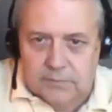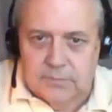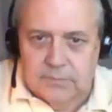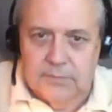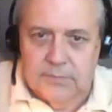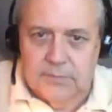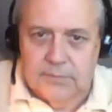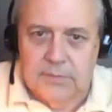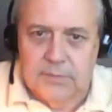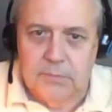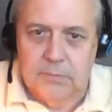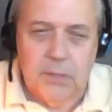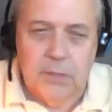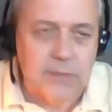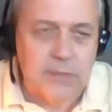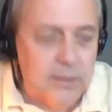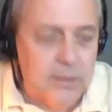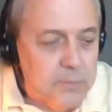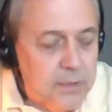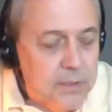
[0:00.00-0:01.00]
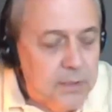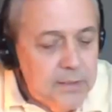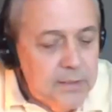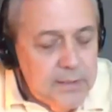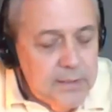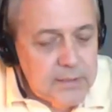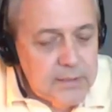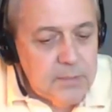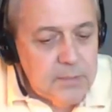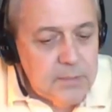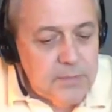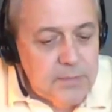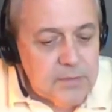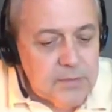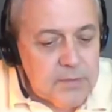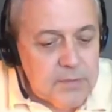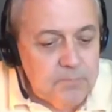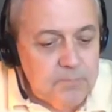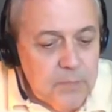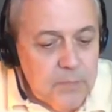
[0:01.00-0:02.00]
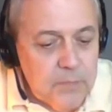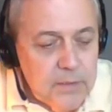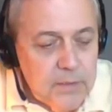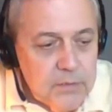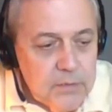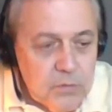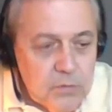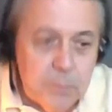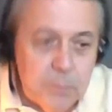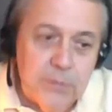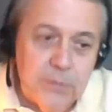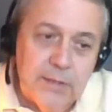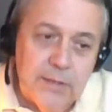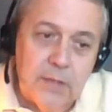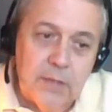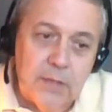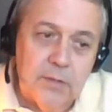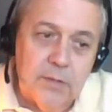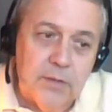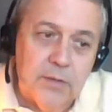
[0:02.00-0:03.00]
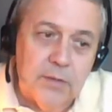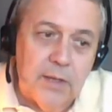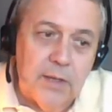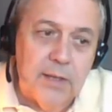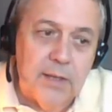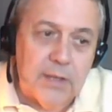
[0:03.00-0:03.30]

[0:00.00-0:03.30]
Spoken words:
in multi-level as a business. So I put together a thing,